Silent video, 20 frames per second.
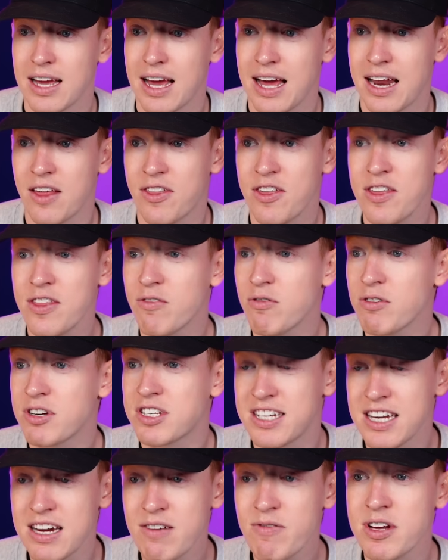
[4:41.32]
And I think there are
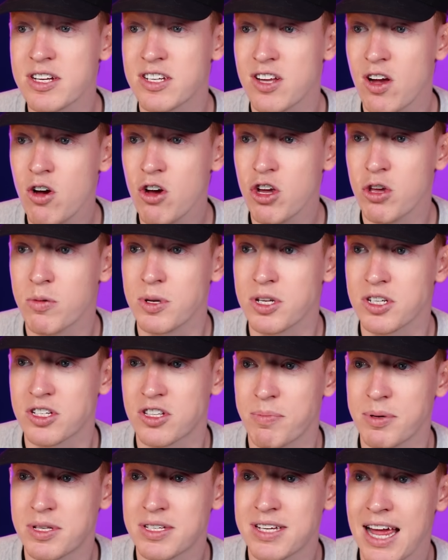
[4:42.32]
serious arguments
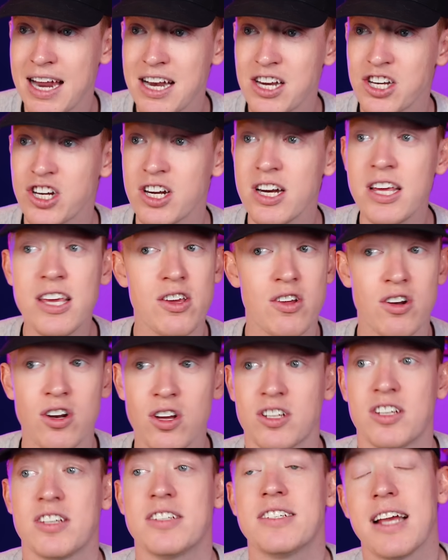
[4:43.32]
that potentially you
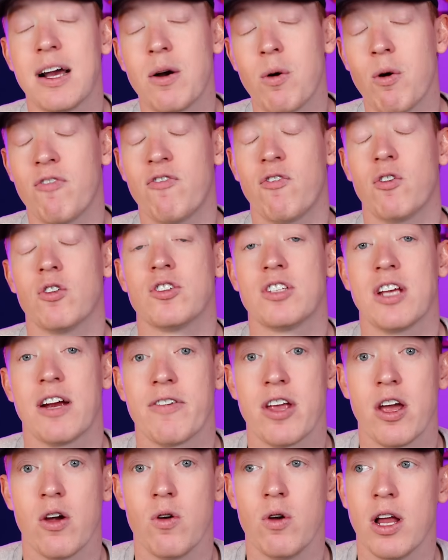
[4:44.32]
look to sell Alphonse
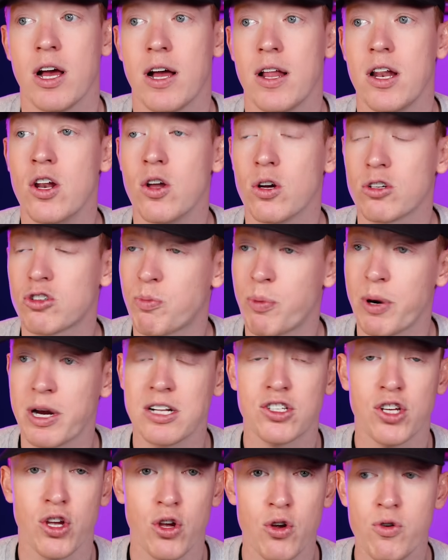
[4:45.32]
Areola, look to
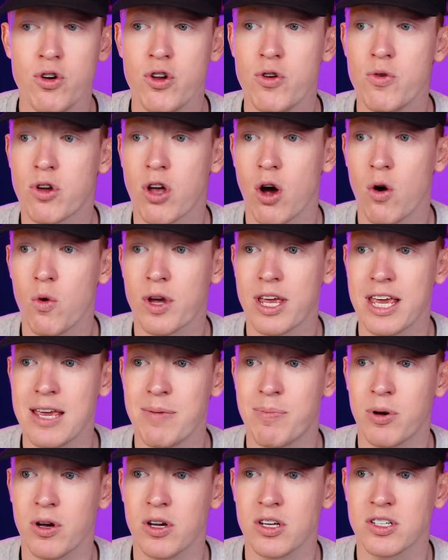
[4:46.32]
bring 2 new
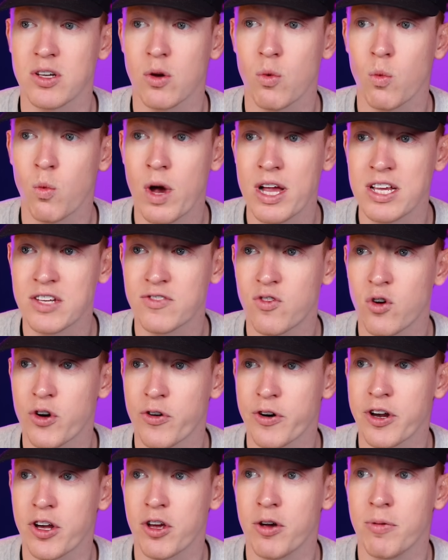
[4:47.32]
goalkeepers. Wes
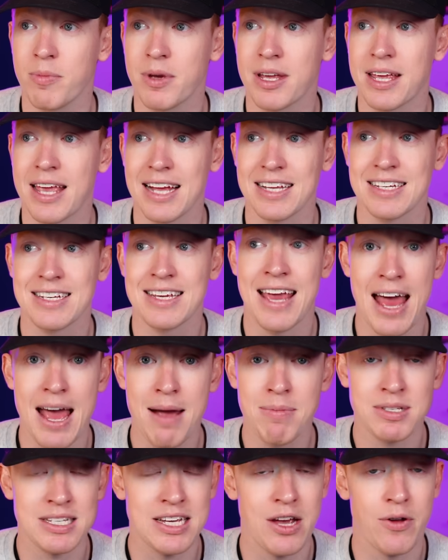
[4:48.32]
Foderingham gets
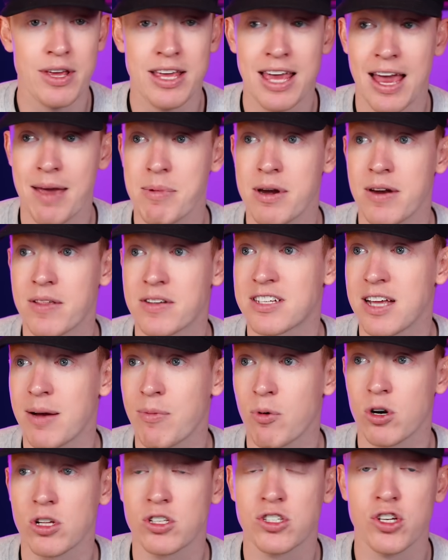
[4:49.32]
kept. He only came in the
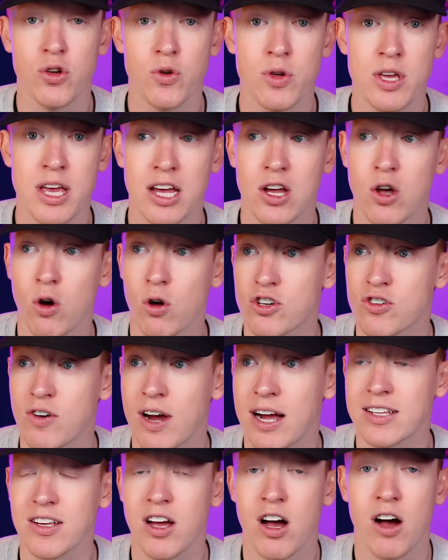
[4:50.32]
summer on a 2-year
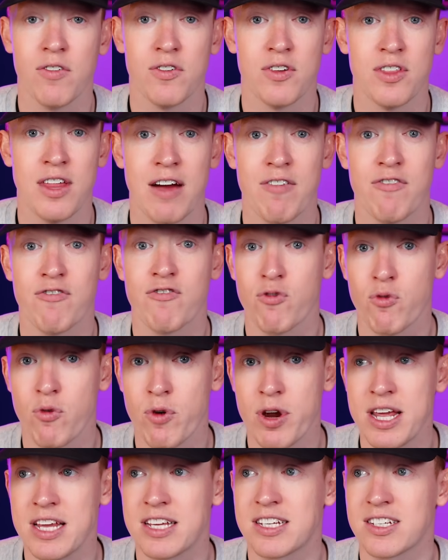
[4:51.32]
contract after that
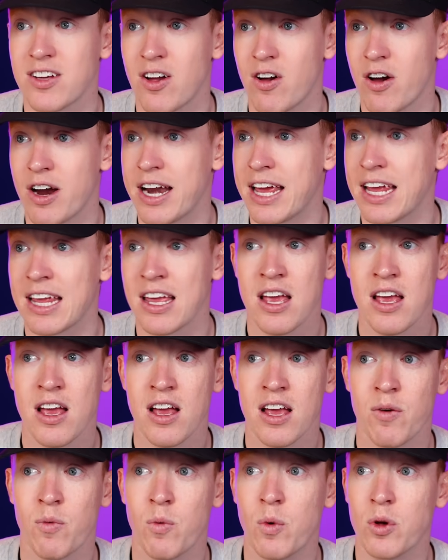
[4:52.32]
free signing
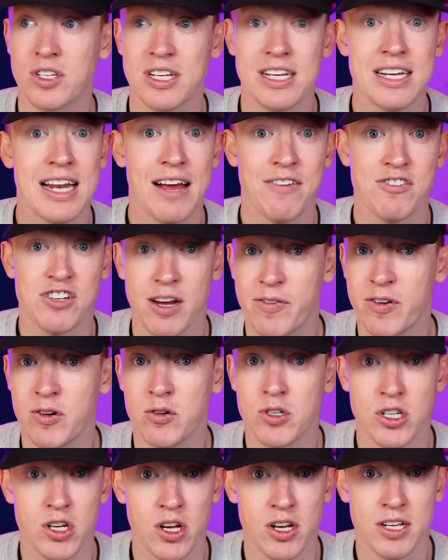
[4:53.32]
once he left
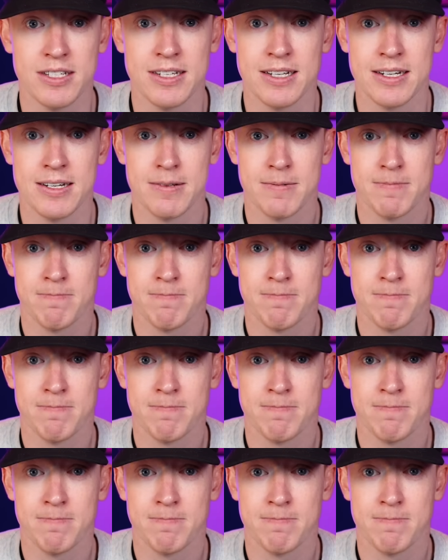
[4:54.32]
Sheffield United.